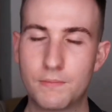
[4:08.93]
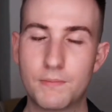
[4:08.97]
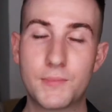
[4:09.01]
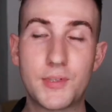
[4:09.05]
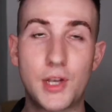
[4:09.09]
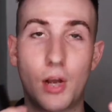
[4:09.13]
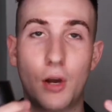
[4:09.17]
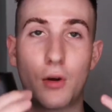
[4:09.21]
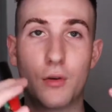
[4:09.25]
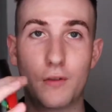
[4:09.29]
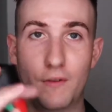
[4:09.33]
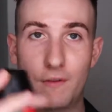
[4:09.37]

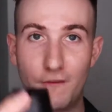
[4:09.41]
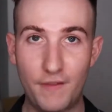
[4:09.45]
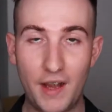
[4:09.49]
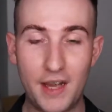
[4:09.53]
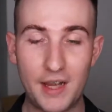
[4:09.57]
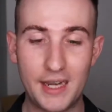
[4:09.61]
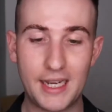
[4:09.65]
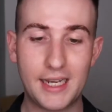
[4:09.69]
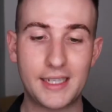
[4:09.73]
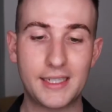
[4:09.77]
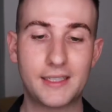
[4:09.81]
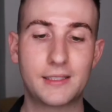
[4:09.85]
so
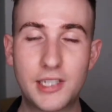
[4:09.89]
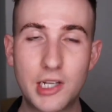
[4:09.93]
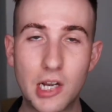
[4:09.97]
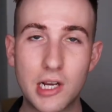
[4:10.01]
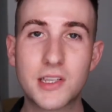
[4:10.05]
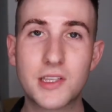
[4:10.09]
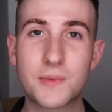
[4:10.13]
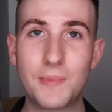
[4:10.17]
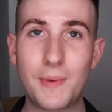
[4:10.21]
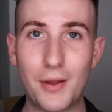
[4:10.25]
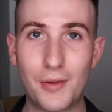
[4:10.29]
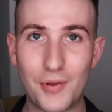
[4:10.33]
verdict. It
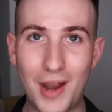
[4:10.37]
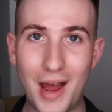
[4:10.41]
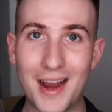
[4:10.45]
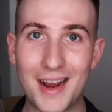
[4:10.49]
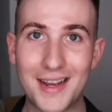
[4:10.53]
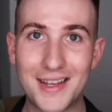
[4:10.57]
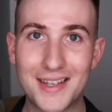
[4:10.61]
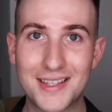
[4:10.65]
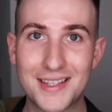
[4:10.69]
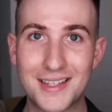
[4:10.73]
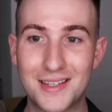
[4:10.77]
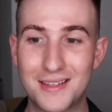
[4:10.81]
does smell
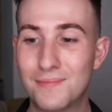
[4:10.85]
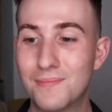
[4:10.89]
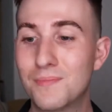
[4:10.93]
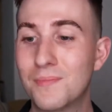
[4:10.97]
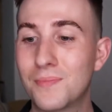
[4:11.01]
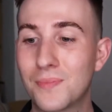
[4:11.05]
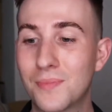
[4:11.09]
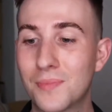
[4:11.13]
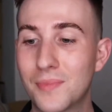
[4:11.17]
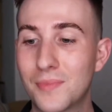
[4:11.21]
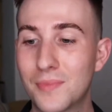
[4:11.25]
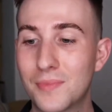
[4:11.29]
nice.
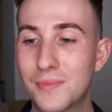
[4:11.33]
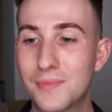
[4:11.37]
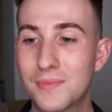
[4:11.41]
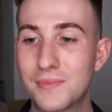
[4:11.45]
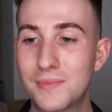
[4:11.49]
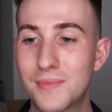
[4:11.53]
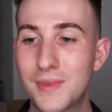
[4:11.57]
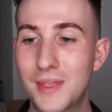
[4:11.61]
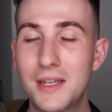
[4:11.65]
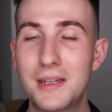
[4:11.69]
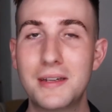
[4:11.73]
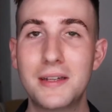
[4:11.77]

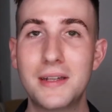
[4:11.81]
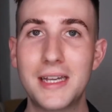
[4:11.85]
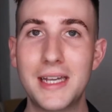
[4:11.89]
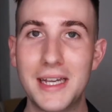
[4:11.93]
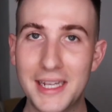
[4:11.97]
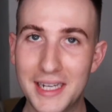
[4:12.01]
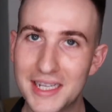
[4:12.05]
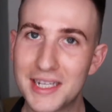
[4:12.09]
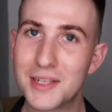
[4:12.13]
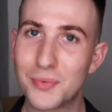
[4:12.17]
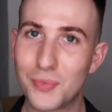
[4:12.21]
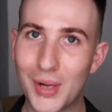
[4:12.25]

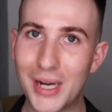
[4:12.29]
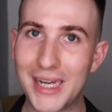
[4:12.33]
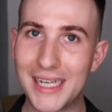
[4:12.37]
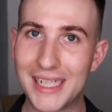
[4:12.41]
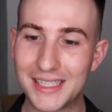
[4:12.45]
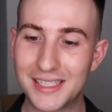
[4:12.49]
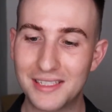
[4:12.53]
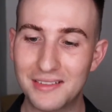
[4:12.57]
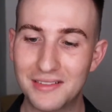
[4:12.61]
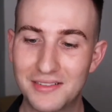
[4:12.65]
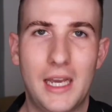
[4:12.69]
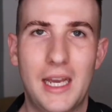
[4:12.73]
It is
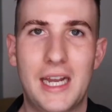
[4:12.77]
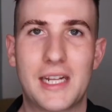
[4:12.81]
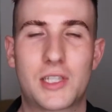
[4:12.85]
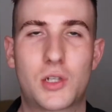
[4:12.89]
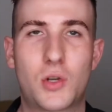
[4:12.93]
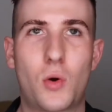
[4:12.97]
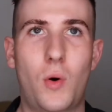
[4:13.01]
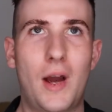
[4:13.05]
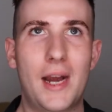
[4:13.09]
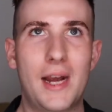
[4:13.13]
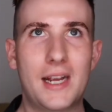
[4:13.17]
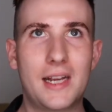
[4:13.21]
weird. It's
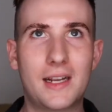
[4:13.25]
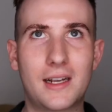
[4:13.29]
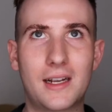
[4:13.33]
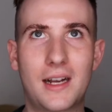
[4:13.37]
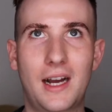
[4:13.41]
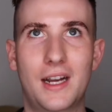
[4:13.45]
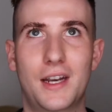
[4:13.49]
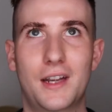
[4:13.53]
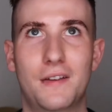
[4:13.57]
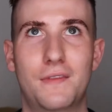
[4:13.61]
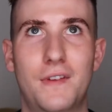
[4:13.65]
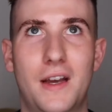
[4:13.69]
quite
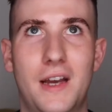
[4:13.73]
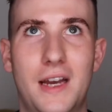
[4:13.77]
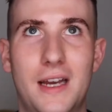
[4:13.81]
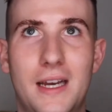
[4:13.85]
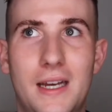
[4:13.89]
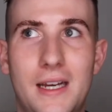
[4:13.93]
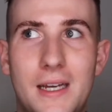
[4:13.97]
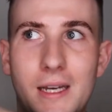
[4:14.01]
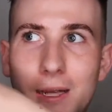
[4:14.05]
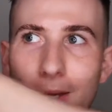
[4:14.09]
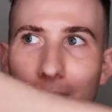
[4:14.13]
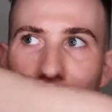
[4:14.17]
kind of
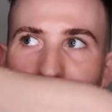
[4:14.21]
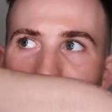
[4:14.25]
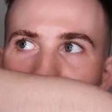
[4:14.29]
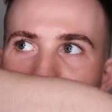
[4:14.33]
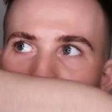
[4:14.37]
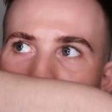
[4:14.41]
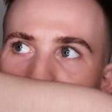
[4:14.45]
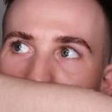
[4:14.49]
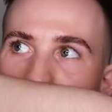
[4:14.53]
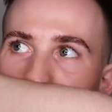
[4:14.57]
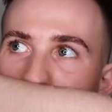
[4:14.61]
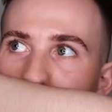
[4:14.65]
a
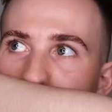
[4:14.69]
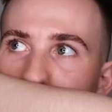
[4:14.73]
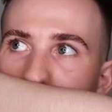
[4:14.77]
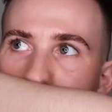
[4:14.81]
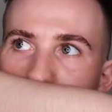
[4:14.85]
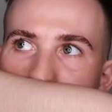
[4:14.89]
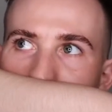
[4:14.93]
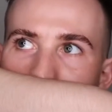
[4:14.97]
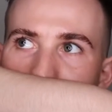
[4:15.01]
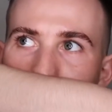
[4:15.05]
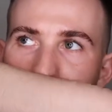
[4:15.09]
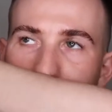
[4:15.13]

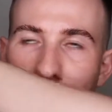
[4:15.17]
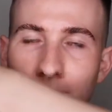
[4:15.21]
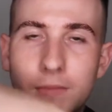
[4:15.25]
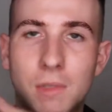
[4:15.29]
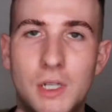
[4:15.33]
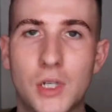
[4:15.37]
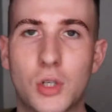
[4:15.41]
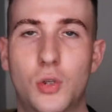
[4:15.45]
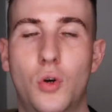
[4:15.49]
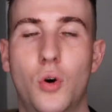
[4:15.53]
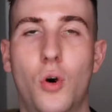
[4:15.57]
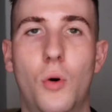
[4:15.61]

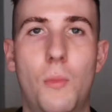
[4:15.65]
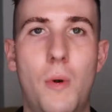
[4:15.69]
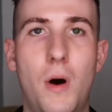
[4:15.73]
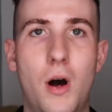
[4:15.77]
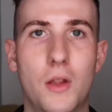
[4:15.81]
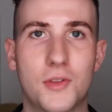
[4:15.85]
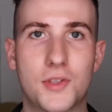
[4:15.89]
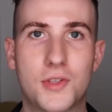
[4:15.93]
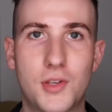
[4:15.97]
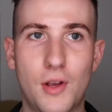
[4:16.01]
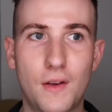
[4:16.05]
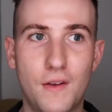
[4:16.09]

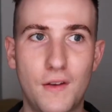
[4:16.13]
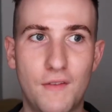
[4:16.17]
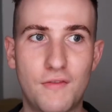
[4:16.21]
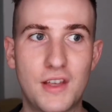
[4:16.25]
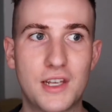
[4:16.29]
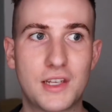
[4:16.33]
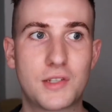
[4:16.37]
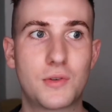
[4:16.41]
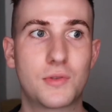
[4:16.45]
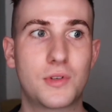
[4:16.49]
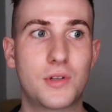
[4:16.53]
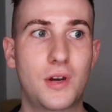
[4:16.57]
gourmand. So if
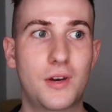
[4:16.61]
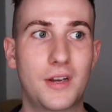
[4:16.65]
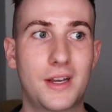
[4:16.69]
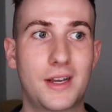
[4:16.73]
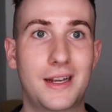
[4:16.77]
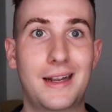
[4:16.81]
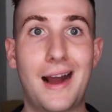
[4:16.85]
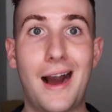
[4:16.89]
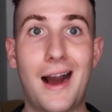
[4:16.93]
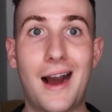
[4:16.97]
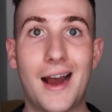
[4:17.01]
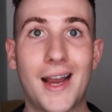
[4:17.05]
this was on a
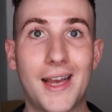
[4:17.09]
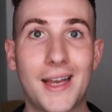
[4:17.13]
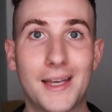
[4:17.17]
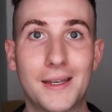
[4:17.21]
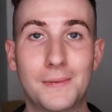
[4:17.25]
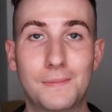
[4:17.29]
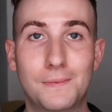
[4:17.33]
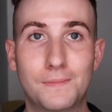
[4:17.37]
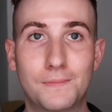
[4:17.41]
guy,